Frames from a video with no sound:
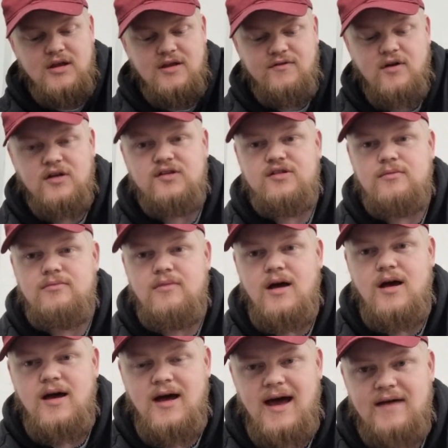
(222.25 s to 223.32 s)
You've got some
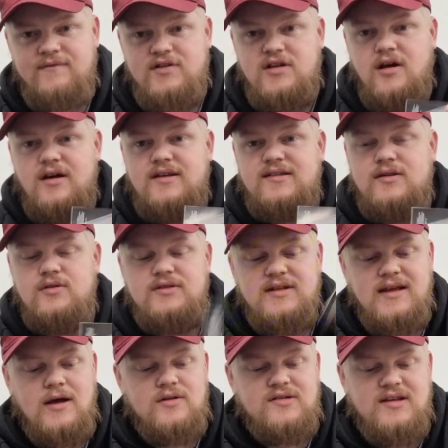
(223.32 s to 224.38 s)
advertising or
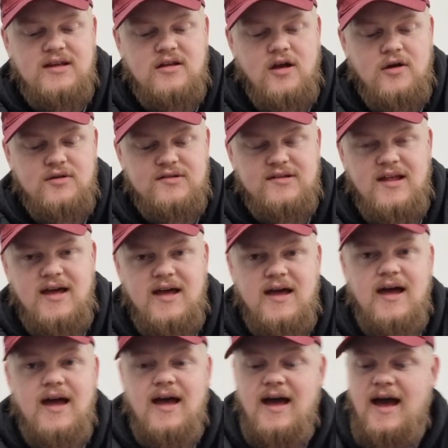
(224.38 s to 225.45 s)
DLC codes there,
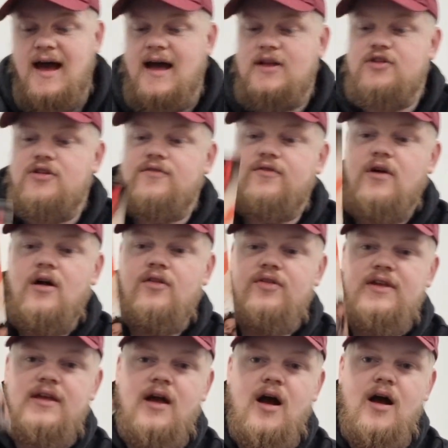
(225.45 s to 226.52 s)
and you've got
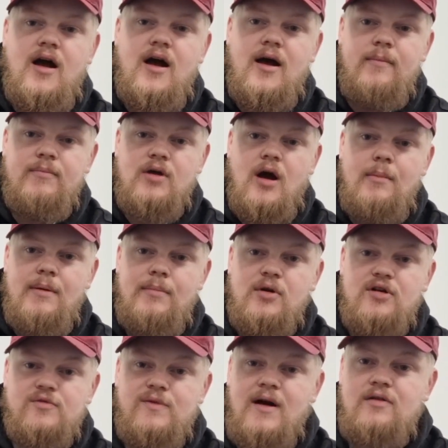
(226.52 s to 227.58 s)
the comic
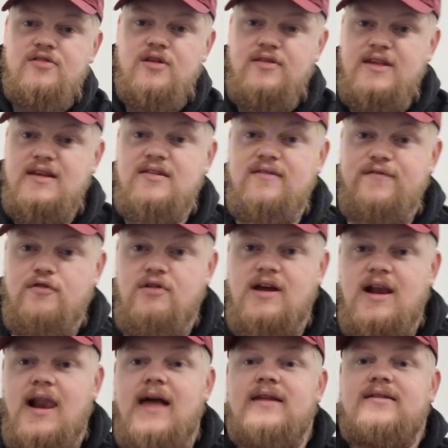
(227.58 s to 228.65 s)
book as well. So this for a
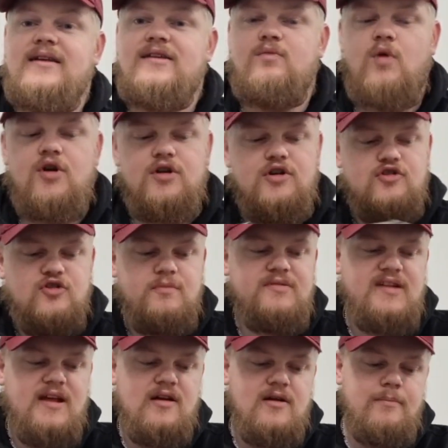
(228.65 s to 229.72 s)
collector is
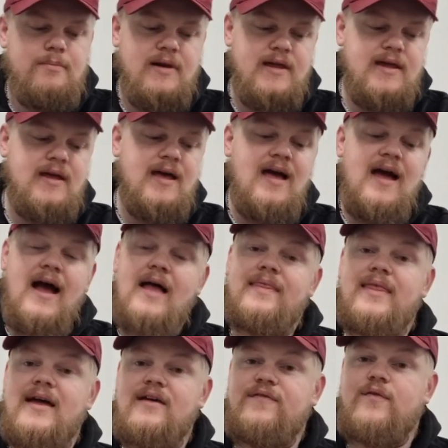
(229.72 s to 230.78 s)
100% complete,
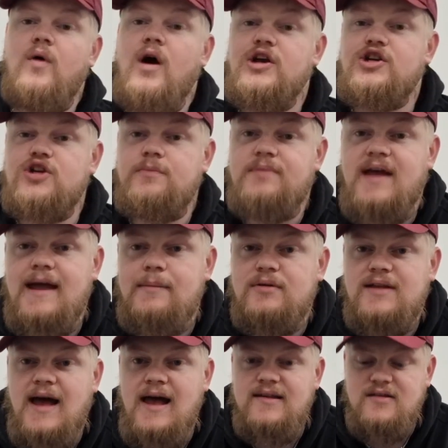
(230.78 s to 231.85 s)
and therefore I should be able
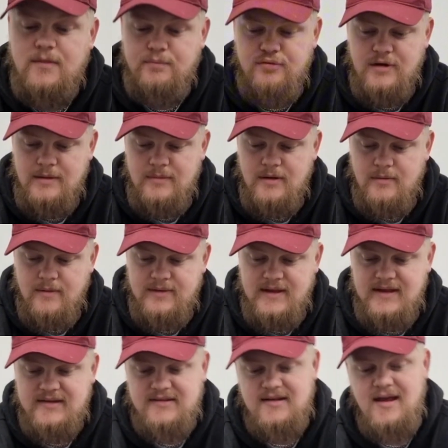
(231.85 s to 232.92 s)
to ask a premium on
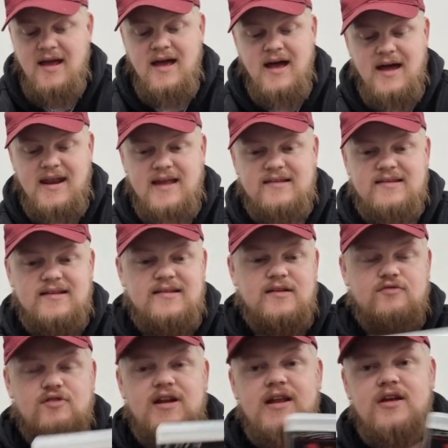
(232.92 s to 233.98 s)
this, and as this
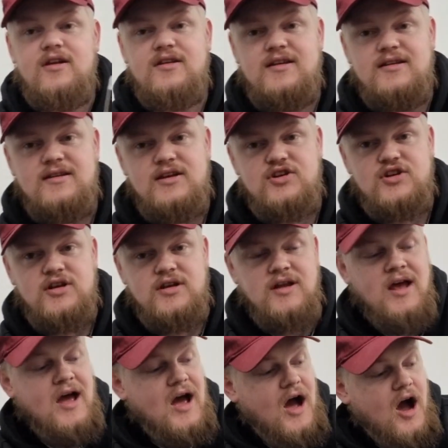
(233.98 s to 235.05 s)
is really good condition,
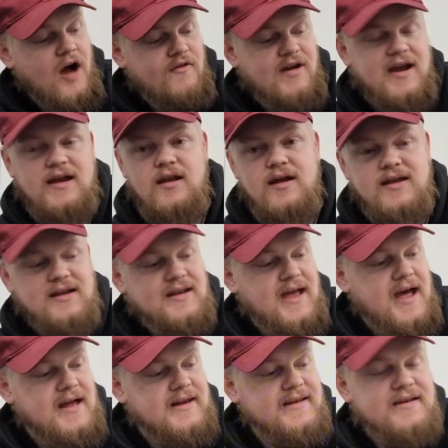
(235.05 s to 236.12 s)
I reckon I could
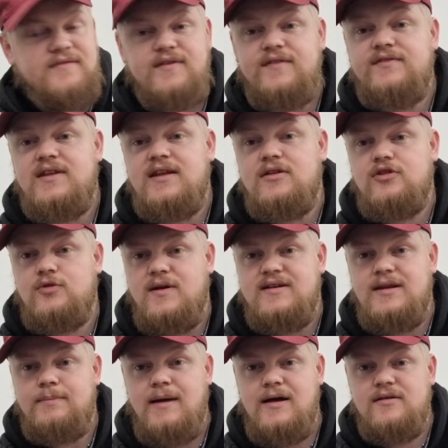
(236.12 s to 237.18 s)
get at least £15 to
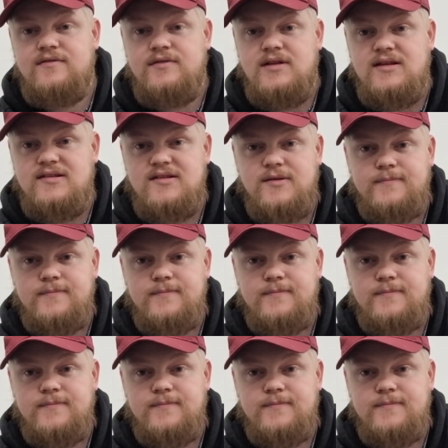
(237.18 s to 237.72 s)
£20 for this.